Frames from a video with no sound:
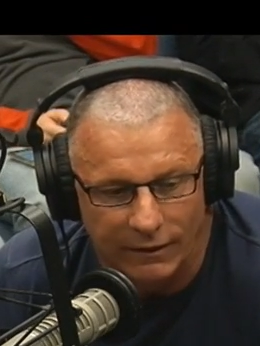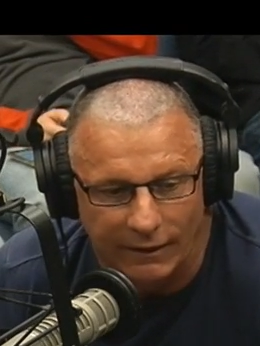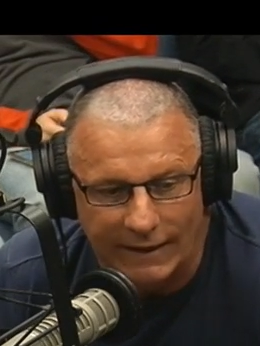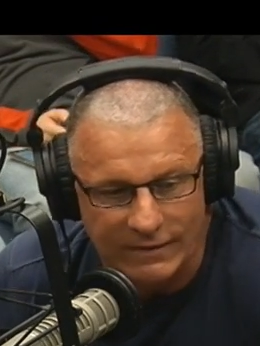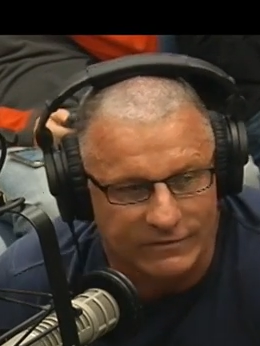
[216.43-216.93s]

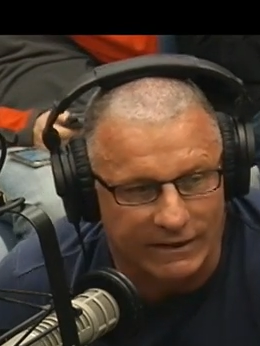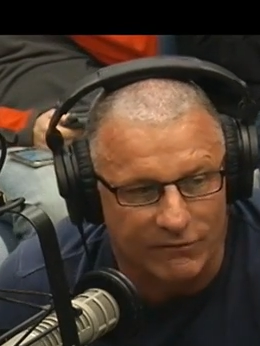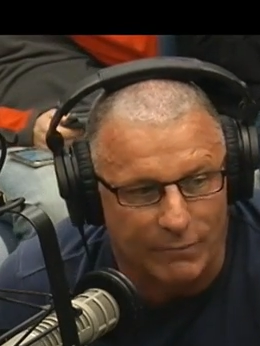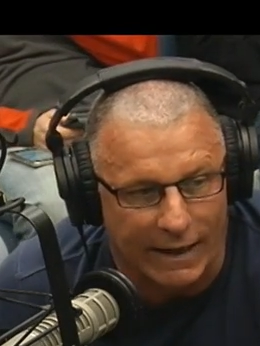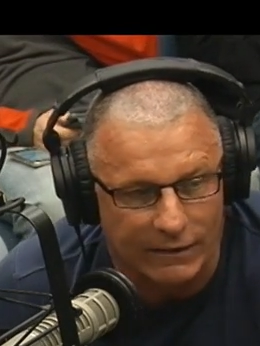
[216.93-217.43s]
has to
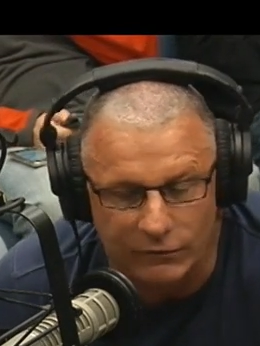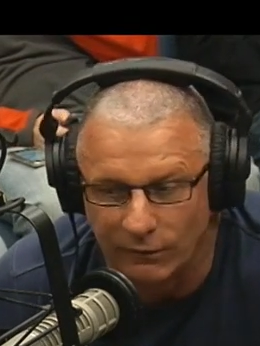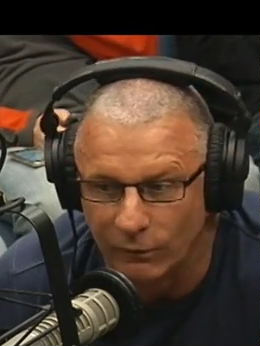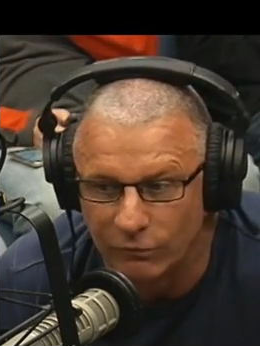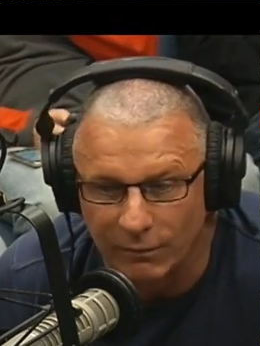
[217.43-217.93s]
give back to
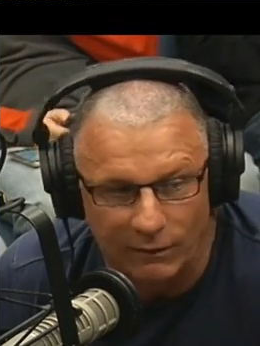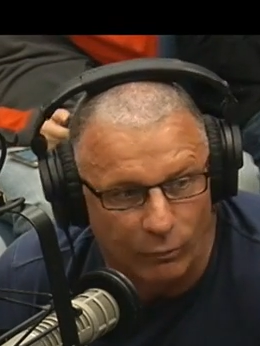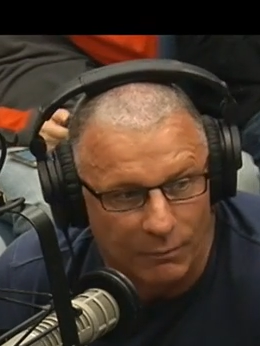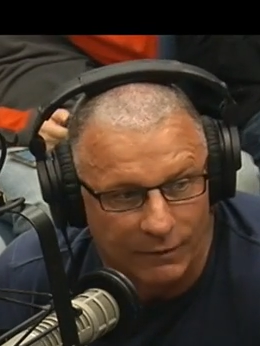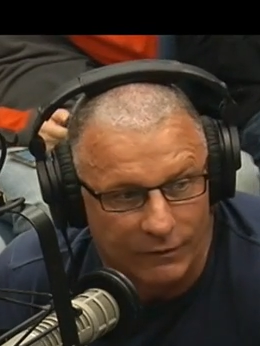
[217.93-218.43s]
those men and
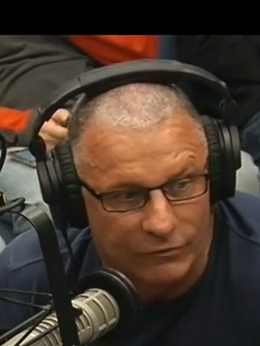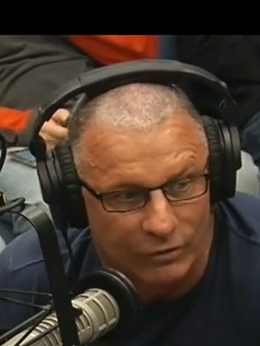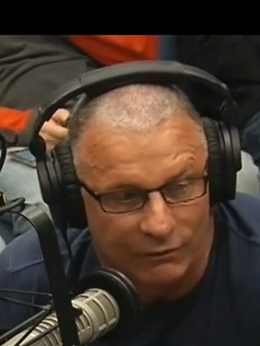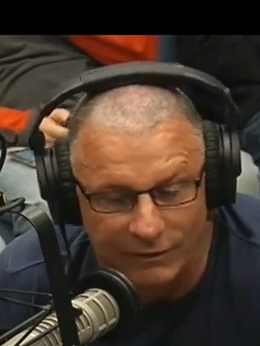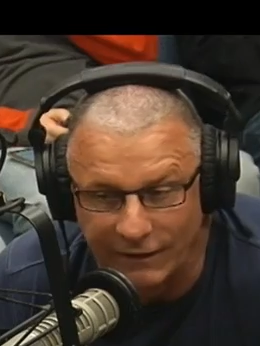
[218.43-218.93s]
women that
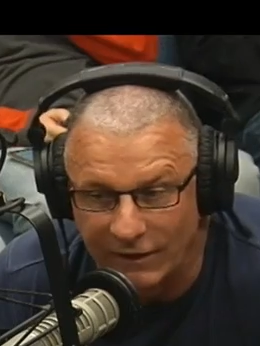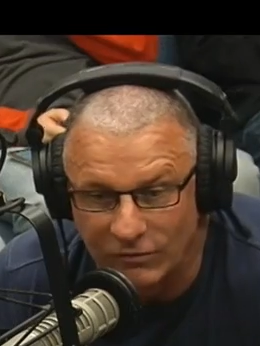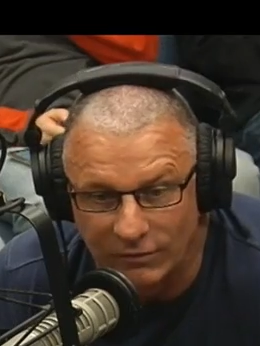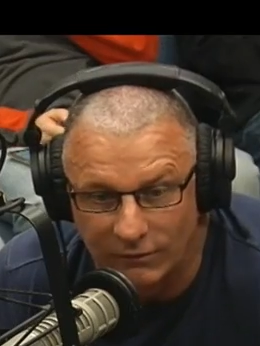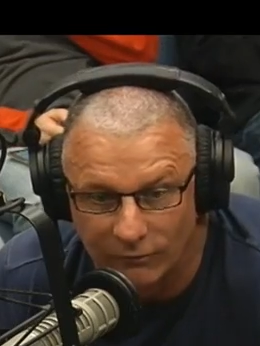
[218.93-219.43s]
serve our
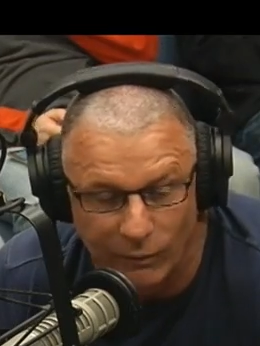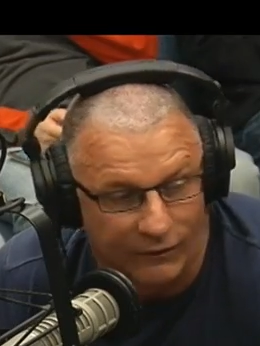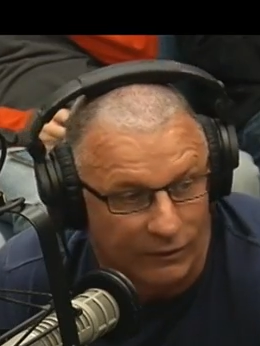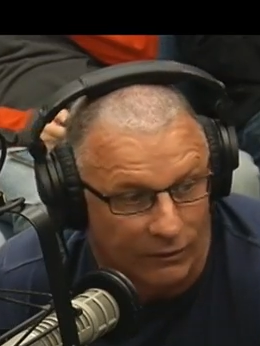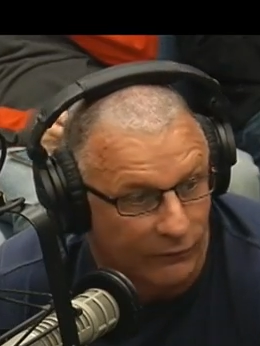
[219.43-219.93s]
nation, wear
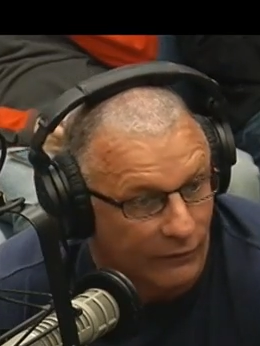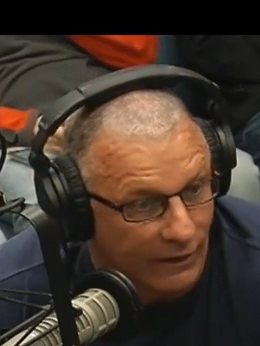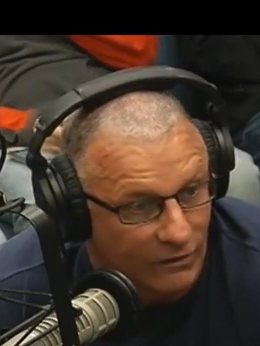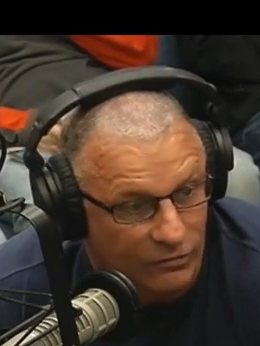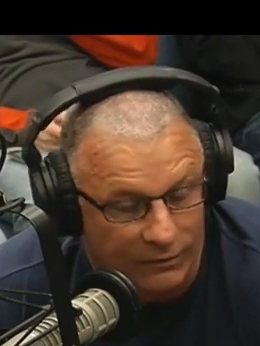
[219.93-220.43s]
the cloth of the
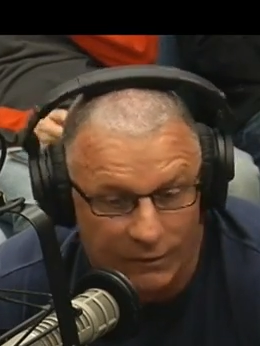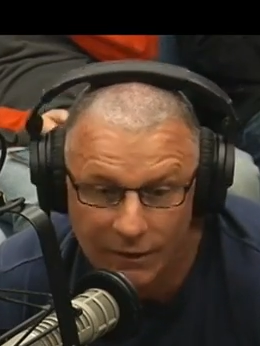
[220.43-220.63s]
nation,